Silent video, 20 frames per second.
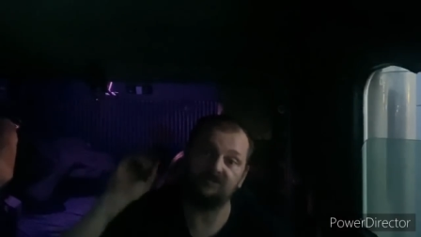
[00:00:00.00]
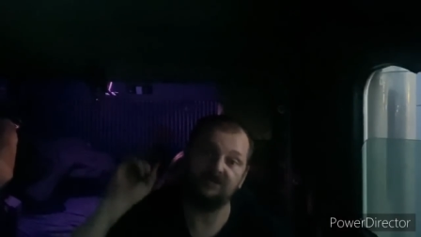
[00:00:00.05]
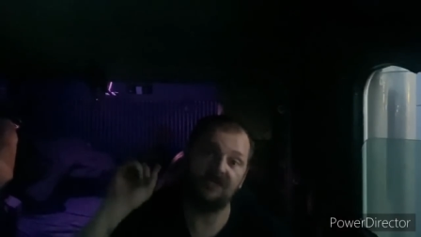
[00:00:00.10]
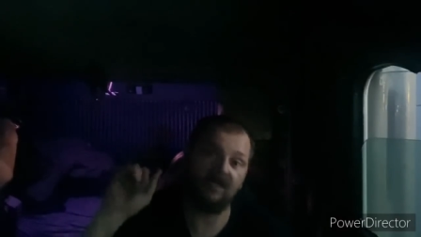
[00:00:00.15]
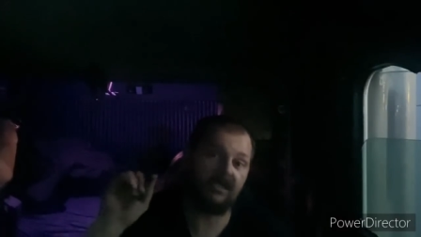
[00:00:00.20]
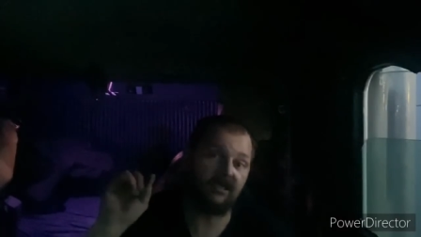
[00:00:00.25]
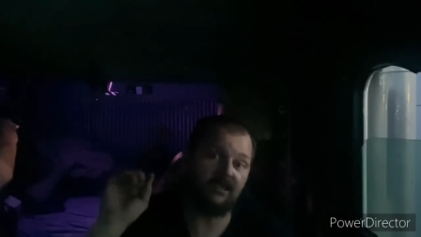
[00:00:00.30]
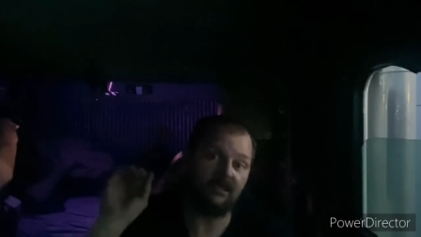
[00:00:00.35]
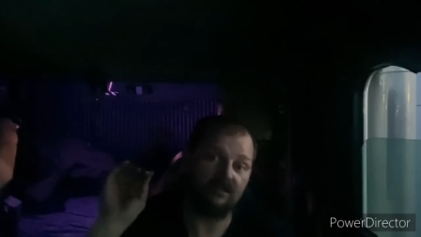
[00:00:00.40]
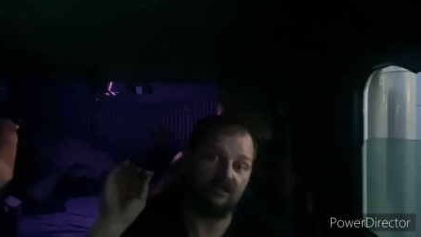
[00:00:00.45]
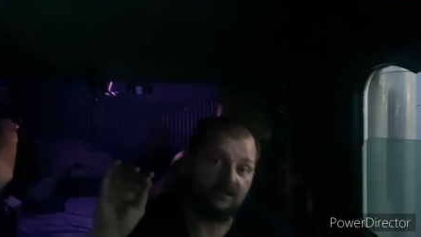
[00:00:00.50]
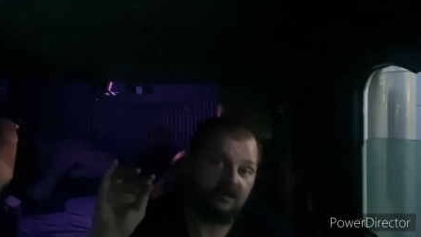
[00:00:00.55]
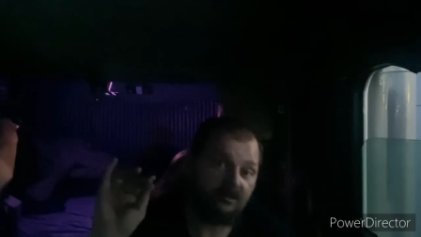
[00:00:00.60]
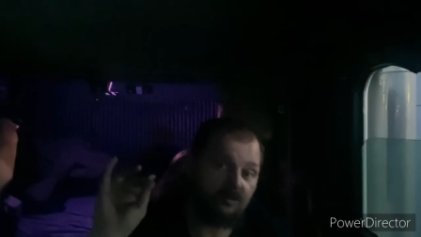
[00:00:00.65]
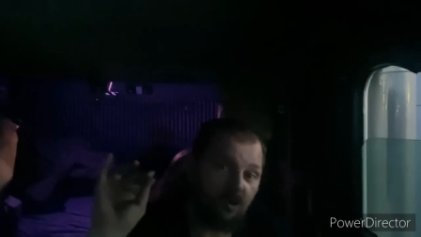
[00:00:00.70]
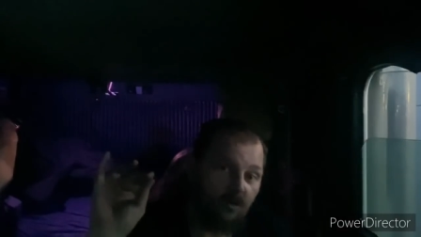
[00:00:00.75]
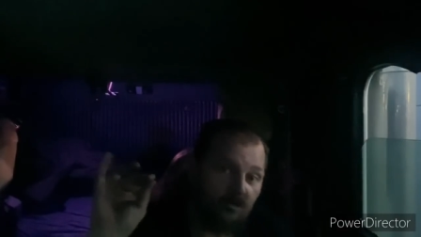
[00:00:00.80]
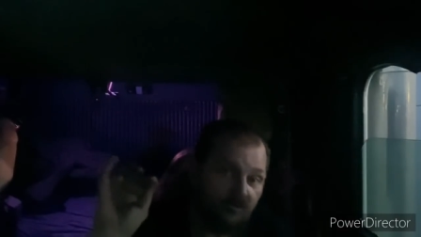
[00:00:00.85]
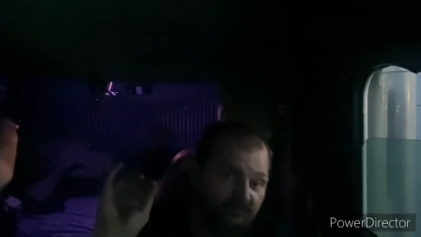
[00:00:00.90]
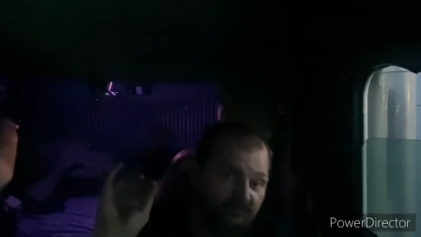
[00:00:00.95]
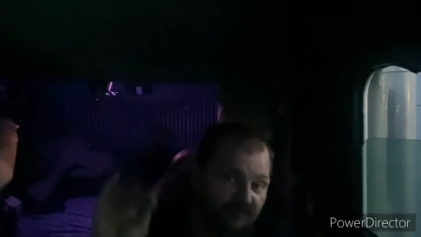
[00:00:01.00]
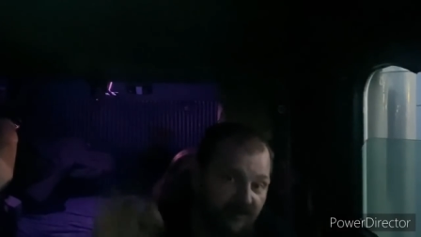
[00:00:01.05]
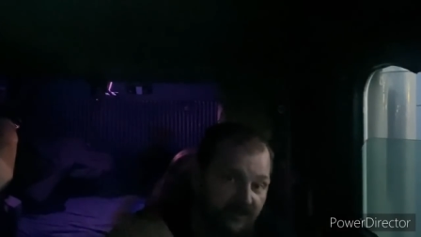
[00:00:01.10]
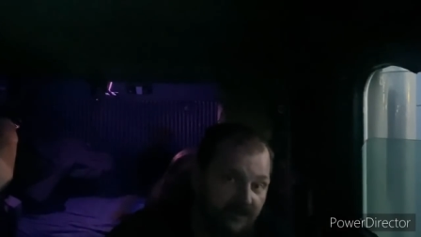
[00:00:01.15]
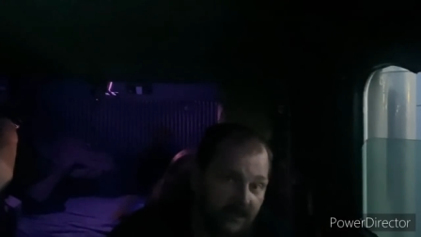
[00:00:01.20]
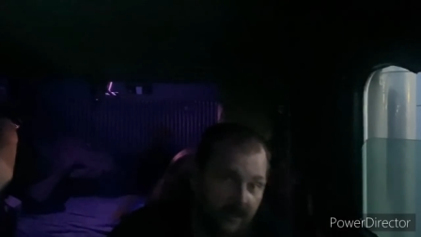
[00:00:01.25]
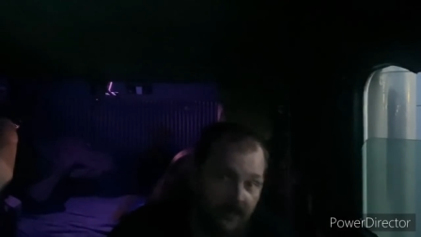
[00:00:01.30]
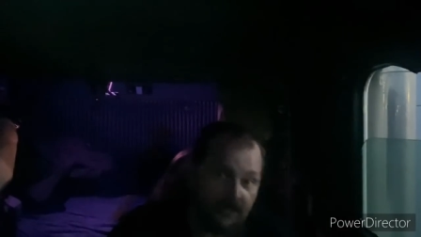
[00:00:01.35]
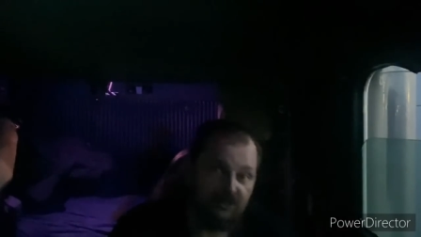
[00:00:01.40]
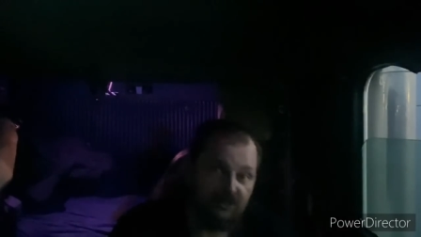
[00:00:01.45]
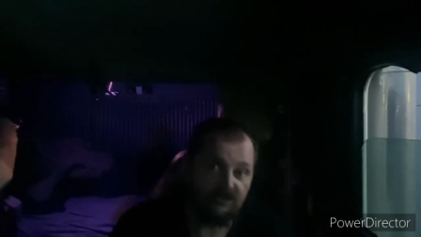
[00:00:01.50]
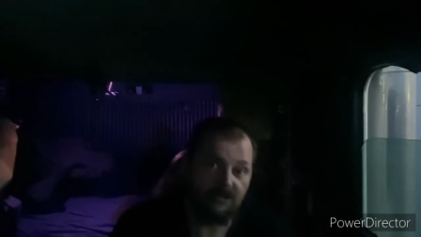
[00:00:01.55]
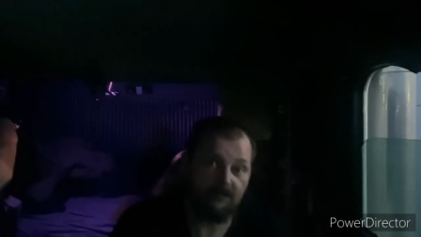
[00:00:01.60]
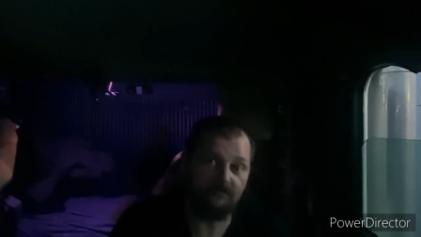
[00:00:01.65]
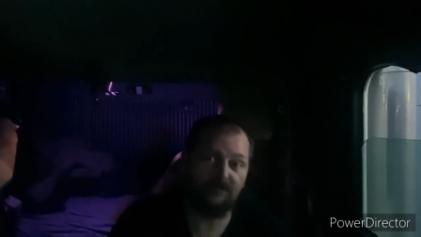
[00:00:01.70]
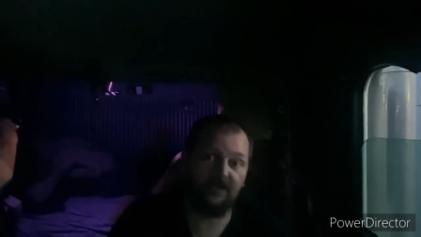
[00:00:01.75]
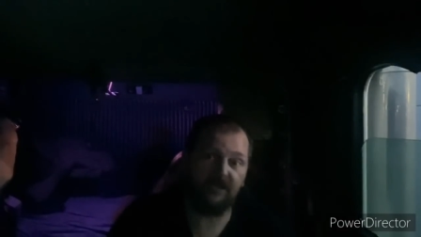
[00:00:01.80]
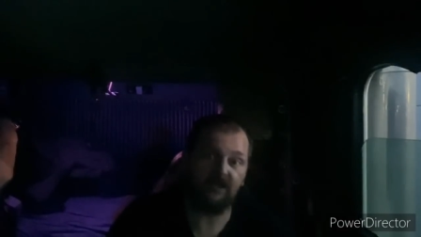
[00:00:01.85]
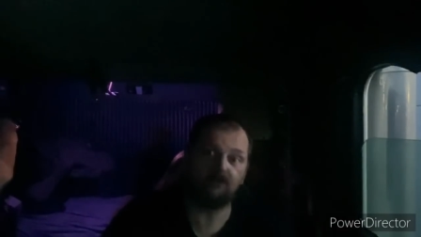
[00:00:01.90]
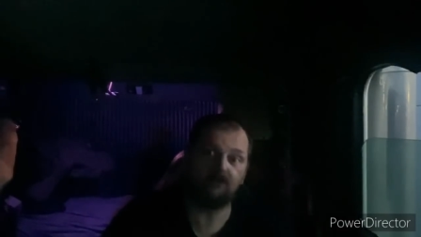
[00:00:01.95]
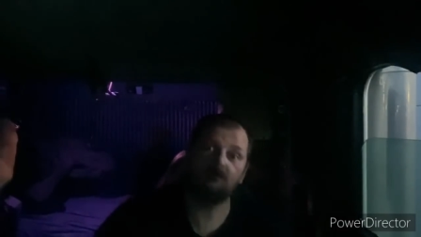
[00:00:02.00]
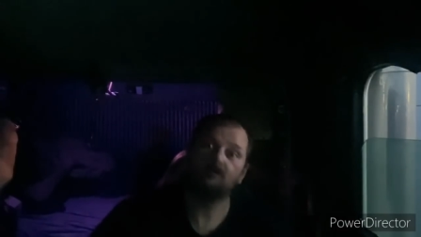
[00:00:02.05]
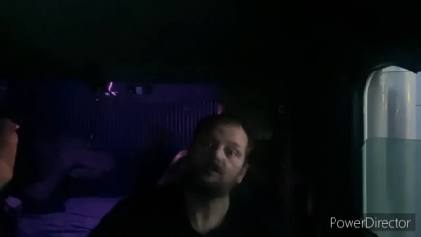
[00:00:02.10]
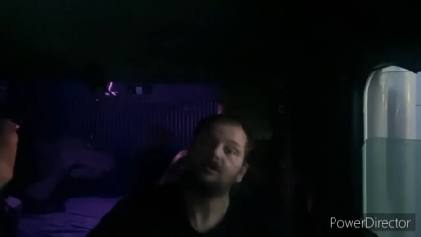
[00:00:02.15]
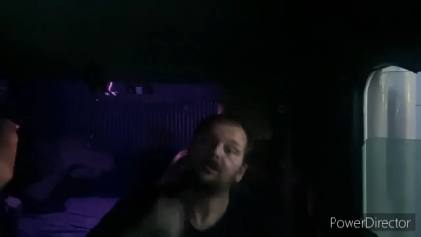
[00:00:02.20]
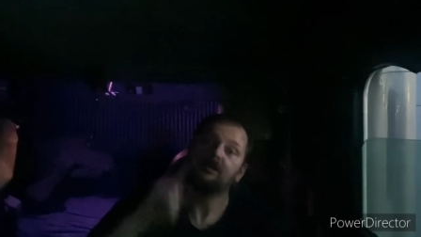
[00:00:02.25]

ding the notification bell